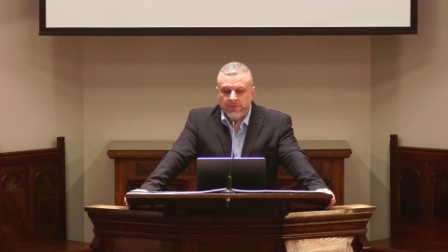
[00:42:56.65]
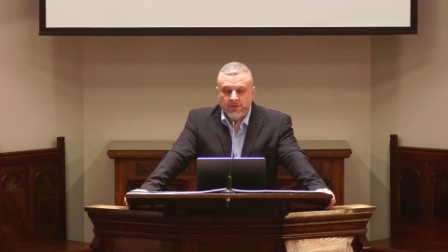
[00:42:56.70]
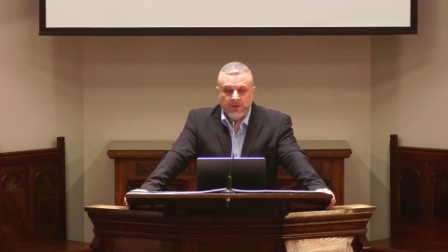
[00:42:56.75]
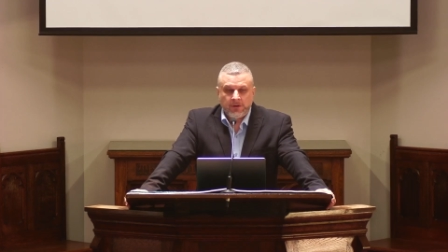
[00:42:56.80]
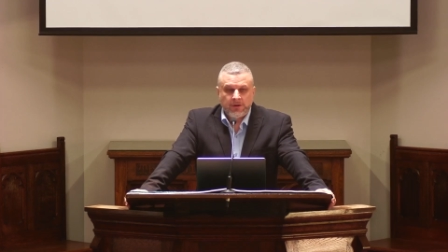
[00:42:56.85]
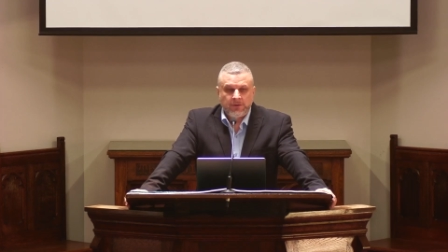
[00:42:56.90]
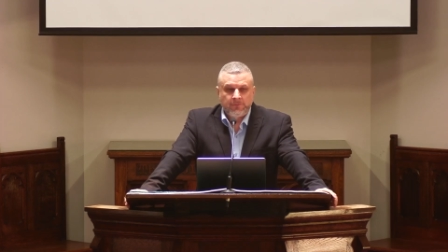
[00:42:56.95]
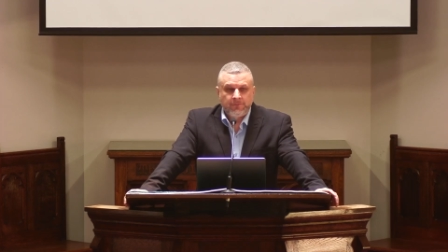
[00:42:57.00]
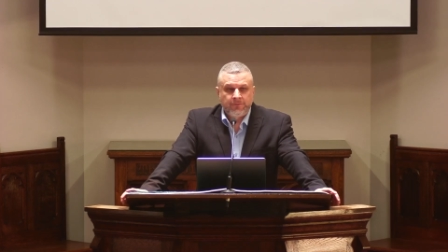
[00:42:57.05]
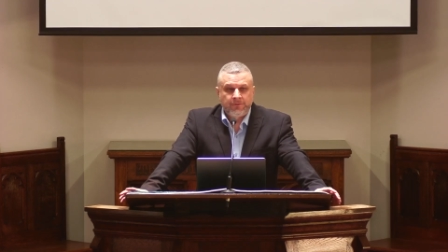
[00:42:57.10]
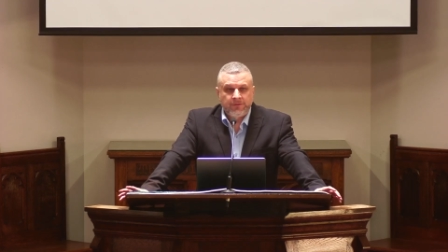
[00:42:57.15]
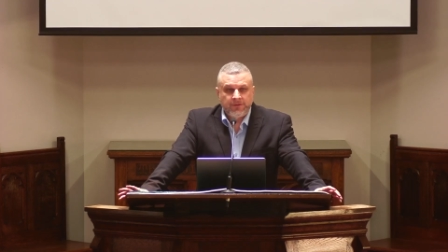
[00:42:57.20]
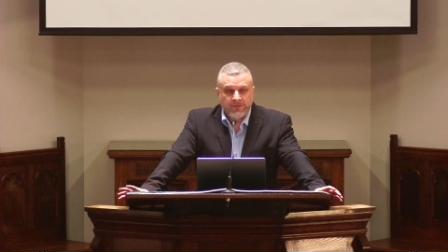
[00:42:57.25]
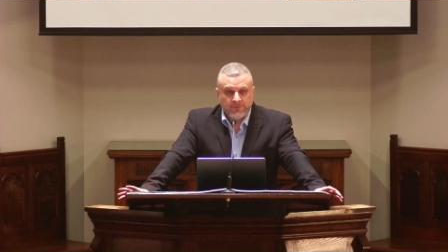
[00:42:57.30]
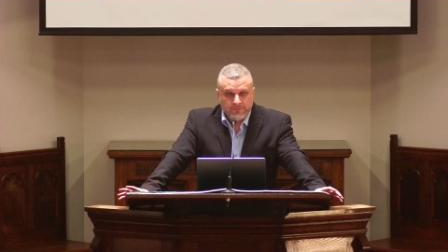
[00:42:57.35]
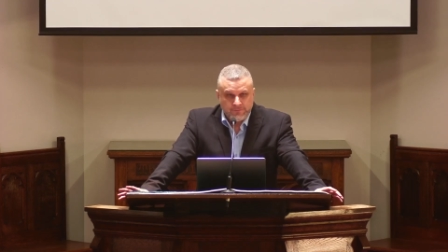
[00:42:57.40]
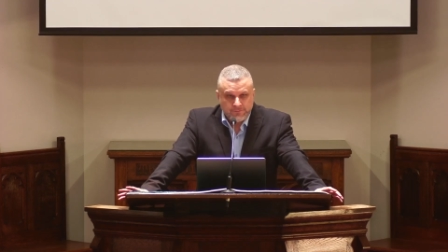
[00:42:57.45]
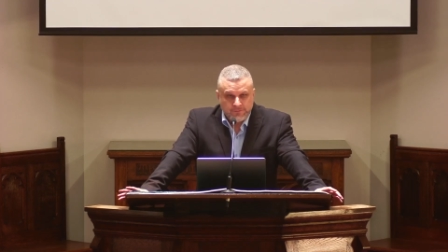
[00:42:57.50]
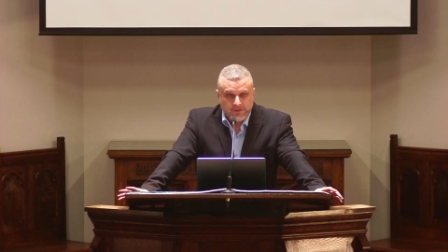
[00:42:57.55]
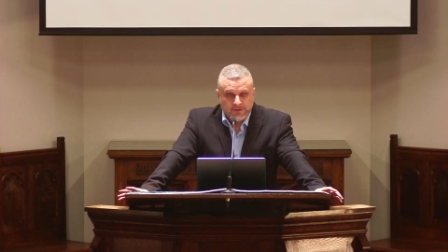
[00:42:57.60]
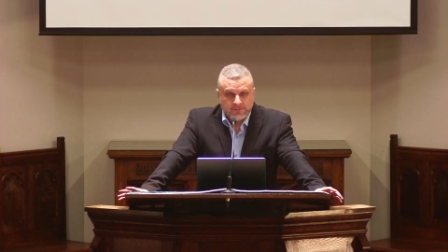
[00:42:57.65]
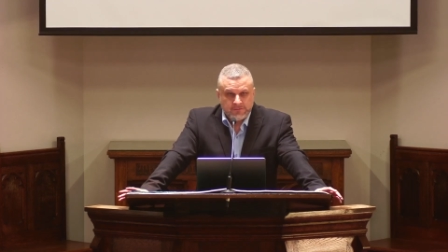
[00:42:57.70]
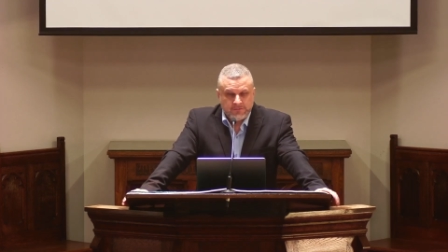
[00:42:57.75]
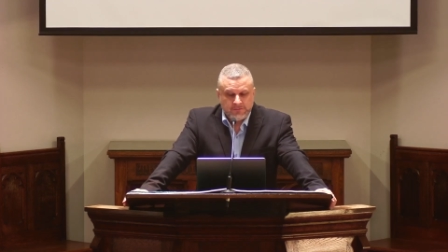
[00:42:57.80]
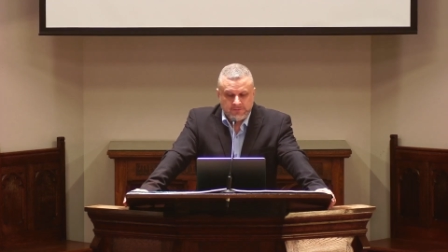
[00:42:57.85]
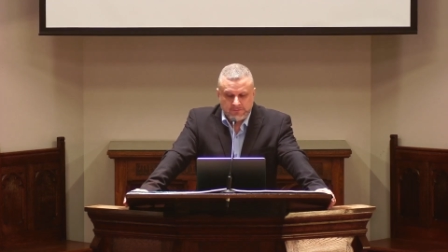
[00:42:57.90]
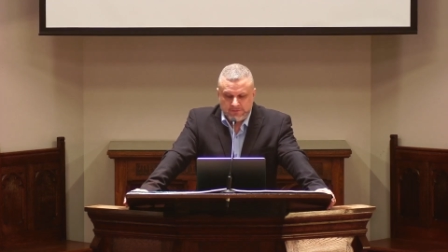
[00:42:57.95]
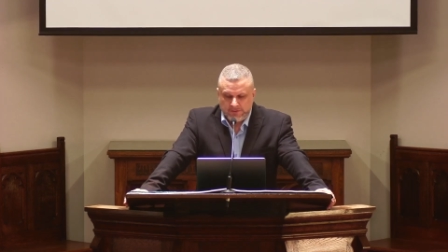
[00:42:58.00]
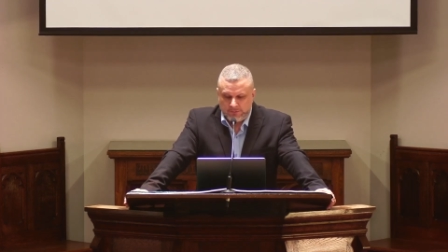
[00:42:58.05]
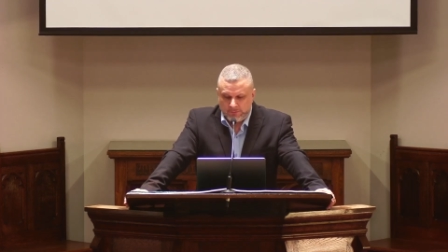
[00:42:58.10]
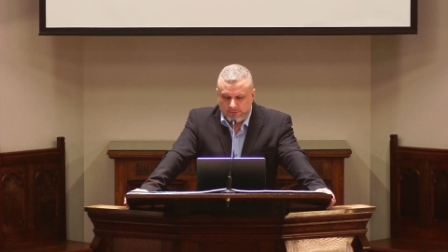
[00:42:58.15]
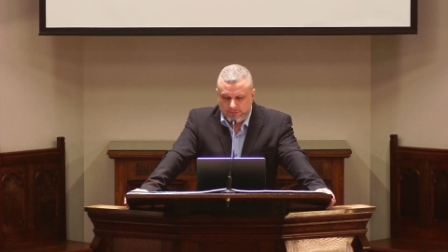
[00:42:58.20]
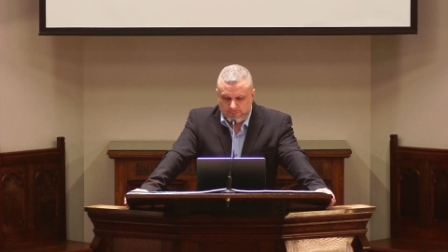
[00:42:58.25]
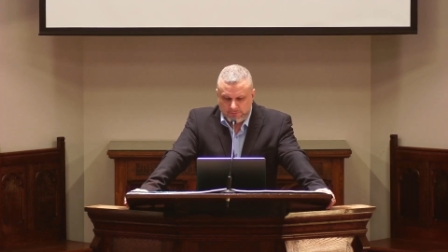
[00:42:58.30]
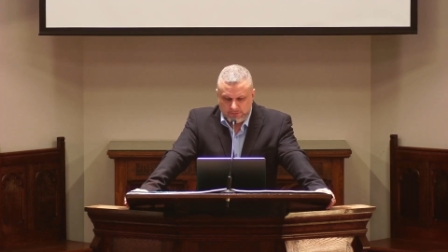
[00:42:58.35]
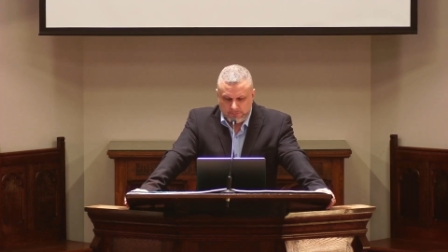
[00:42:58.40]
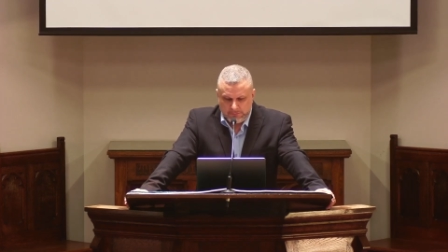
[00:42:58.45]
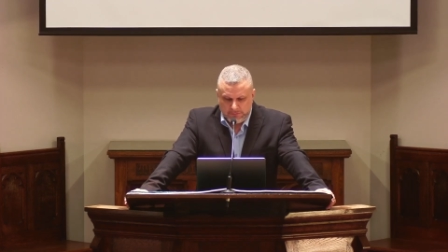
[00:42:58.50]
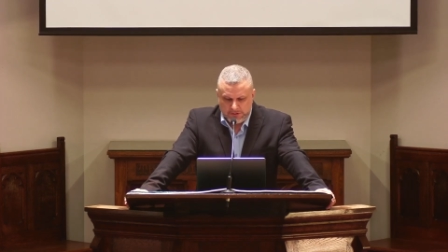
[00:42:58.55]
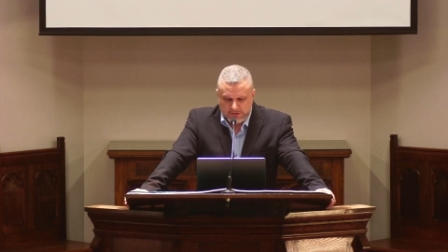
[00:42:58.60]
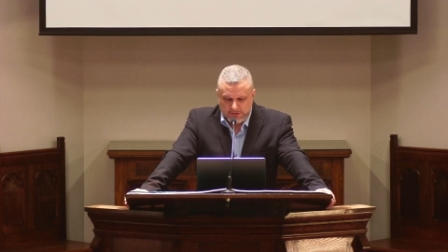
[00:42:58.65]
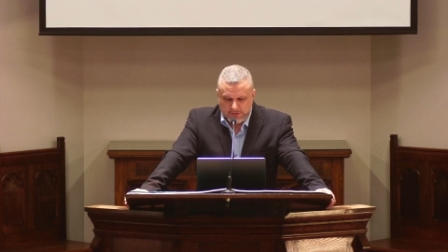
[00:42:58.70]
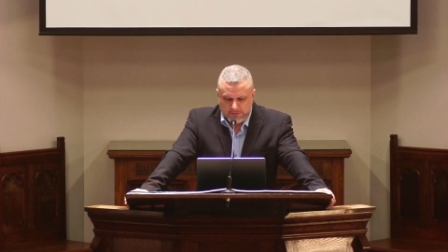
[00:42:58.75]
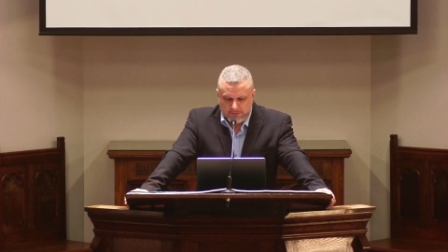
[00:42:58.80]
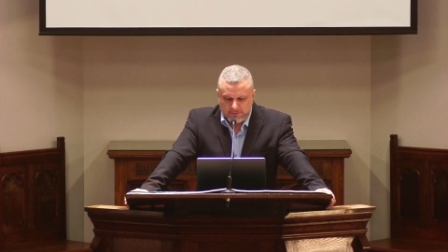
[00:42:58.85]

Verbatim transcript: of the offenses that we've committed.